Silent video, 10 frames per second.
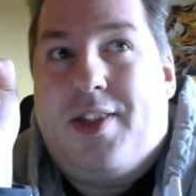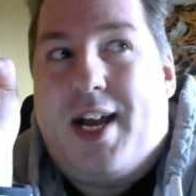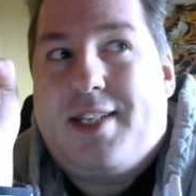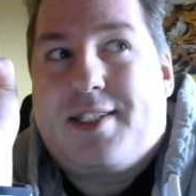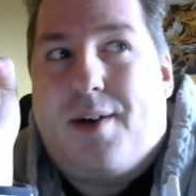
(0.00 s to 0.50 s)

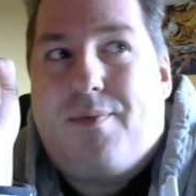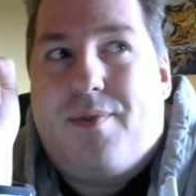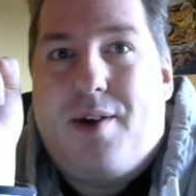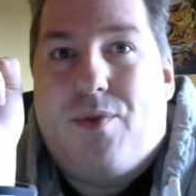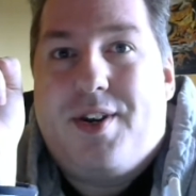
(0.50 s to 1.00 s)
that
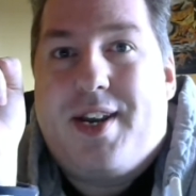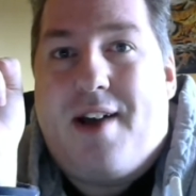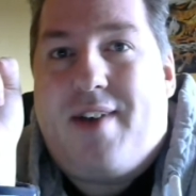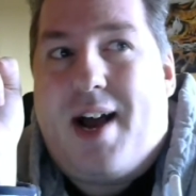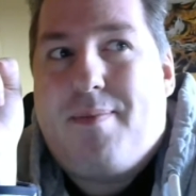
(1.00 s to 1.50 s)
subway wouldn't
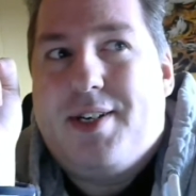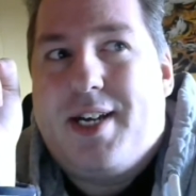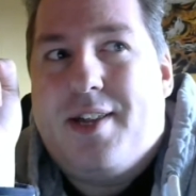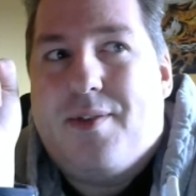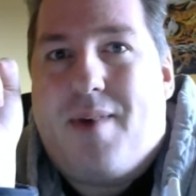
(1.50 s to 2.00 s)
have
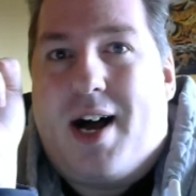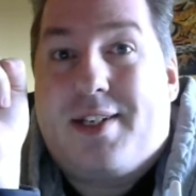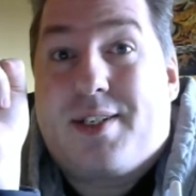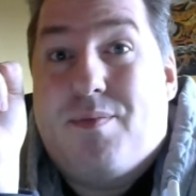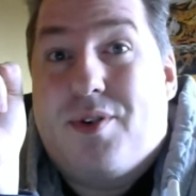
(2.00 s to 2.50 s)
happened in the
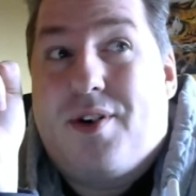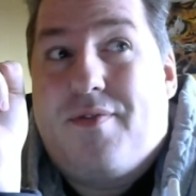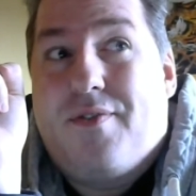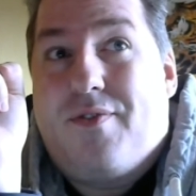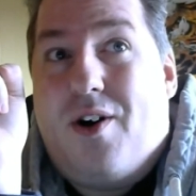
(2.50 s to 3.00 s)
Malazan Book
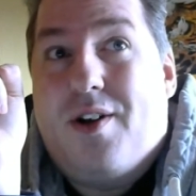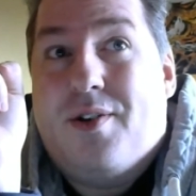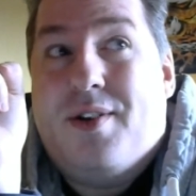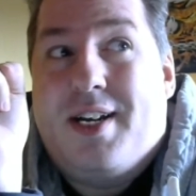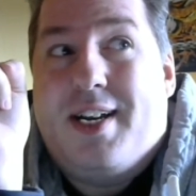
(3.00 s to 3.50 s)
of the
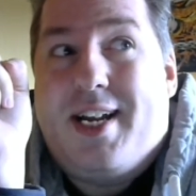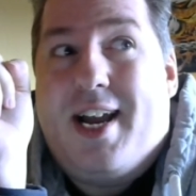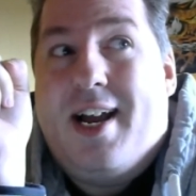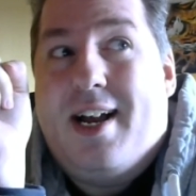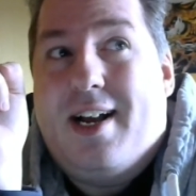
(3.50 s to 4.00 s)
Fallen,
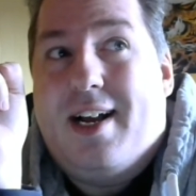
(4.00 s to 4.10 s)
yeah?